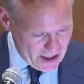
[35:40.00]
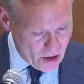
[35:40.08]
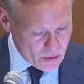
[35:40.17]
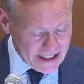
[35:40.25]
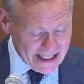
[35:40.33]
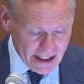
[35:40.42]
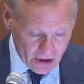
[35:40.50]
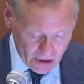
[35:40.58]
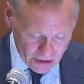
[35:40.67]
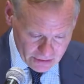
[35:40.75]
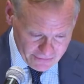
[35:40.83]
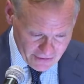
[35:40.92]

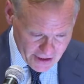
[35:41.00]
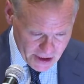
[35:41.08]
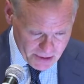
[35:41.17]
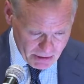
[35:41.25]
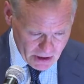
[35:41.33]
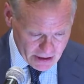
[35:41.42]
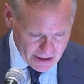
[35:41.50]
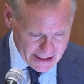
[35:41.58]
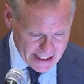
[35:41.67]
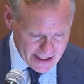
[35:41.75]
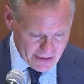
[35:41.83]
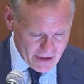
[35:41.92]
O'Neill, for his part,
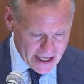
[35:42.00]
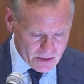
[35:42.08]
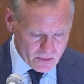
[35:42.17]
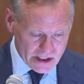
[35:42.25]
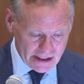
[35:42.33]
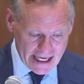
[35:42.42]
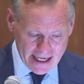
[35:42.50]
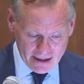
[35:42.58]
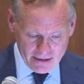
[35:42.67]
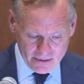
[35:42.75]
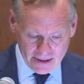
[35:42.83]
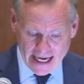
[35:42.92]
said that Reagan was
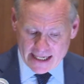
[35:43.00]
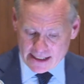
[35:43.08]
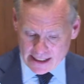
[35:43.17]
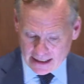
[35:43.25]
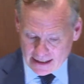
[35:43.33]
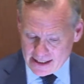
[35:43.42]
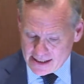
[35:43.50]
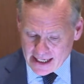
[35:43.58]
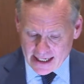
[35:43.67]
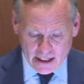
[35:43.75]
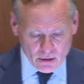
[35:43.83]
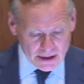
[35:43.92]
lazy. He
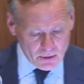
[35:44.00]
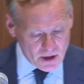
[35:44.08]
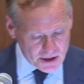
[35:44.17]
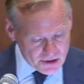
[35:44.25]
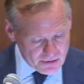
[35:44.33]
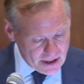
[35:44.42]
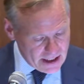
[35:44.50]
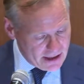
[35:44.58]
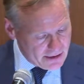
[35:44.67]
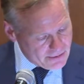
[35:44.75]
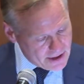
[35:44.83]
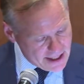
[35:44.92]
said he only works 3
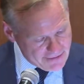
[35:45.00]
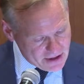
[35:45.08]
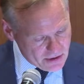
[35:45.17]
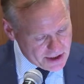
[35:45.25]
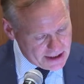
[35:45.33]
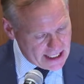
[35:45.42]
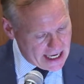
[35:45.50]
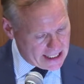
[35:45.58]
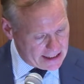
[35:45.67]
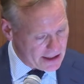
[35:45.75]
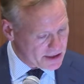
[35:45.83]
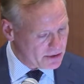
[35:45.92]
to 3.5 hours a day.
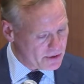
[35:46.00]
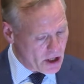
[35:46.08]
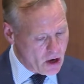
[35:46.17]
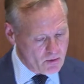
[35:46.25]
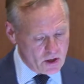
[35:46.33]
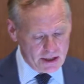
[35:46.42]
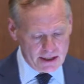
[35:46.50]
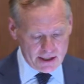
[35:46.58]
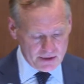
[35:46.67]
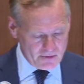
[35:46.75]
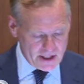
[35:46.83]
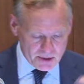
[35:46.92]
He doesn't do his homework. He
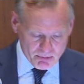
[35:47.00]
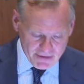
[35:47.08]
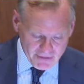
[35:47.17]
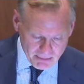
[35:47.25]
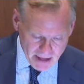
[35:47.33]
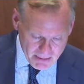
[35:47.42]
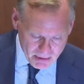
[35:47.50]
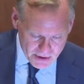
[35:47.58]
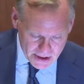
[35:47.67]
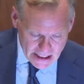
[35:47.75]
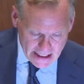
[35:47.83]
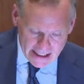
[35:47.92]
doesn't read his briefing
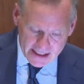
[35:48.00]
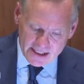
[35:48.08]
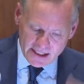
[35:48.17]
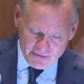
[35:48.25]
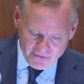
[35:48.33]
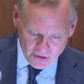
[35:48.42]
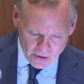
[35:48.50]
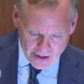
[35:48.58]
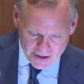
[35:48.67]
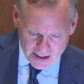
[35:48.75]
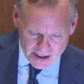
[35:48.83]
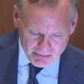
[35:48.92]
papers. It's sinful
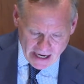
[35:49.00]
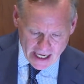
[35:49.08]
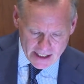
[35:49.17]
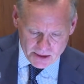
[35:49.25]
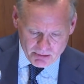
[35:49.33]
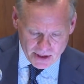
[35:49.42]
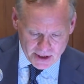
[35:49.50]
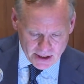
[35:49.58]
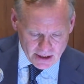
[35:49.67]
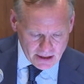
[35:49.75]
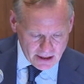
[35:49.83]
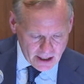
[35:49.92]
that this man is
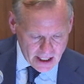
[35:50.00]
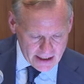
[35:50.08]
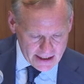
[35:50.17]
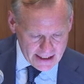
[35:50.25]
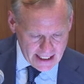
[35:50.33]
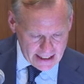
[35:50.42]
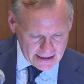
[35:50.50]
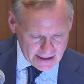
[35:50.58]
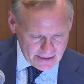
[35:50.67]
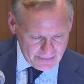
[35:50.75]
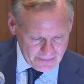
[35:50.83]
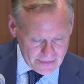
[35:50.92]
president of the United States.
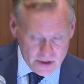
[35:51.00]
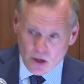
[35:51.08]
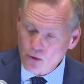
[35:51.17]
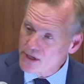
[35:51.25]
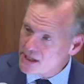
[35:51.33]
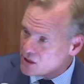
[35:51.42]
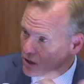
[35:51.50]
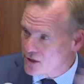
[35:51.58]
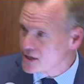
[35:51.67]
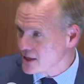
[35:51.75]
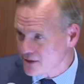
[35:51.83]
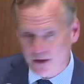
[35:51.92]
So this all
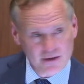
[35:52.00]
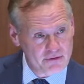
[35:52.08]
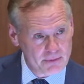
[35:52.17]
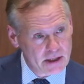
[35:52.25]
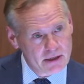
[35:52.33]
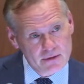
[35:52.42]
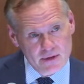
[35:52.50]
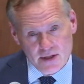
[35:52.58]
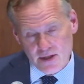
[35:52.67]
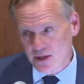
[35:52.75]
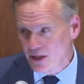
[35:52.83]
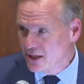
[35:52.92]
sounds very familiar. This
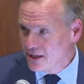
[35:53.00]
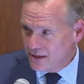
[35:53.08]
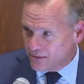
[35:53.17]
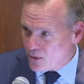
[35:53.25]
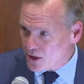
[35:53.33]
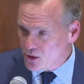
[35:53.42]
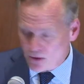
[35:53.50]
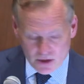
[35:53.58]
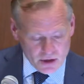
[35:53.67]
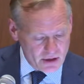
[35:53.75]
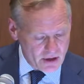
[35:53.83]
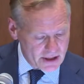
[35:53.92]
is what you can
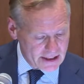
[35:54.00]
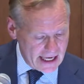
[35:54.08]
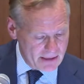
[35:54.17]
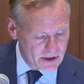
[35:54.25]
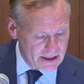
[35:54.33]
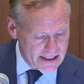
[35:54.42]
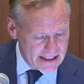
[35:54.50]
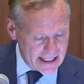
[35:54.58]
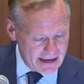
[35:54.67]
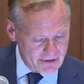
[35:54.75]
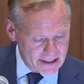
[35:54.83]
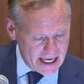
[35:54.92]
turn on cable and
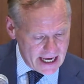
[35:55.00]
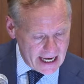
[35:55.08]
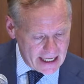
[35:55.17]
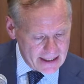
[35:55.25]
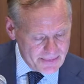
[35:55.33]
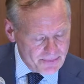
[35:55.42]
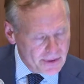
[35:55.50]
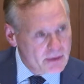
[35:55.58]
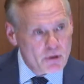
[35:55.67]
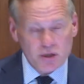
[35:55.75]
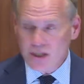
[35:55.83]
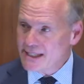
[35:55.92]
see every day. The
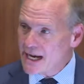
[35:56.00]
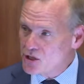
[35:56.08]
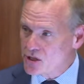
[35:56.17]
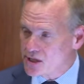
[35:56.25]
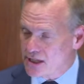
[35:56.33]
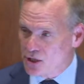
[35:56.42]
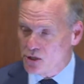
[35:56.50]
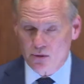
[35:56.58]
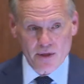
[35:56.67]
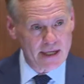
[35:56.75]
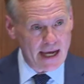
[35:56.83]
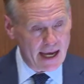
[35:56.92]
most contentious issue
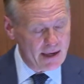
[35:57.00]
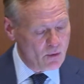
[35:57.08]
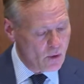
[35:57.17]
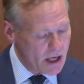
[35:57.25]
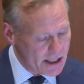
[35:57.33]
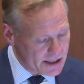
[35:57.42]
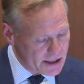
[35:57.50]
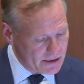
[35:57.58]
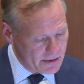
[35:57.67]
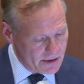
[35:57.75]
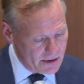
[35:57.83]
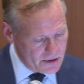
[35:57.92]
of the day was
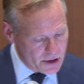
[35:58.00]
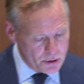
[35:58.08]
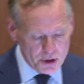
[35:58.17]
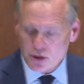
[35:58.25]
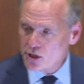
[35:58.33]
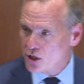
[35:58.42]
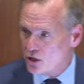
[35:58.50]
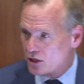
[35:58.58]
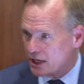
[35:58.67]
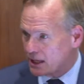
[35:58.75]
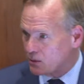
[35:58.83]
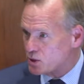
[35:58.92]
Social
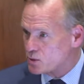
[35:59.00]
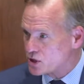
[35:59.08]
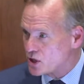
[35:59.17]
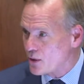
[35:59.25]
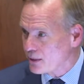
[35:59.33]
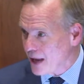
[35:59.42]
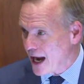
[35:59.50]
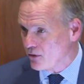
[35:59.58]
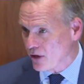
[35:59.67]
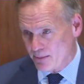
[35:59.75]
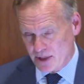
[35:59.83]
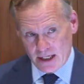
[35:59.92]
Security, which was going bankrupt.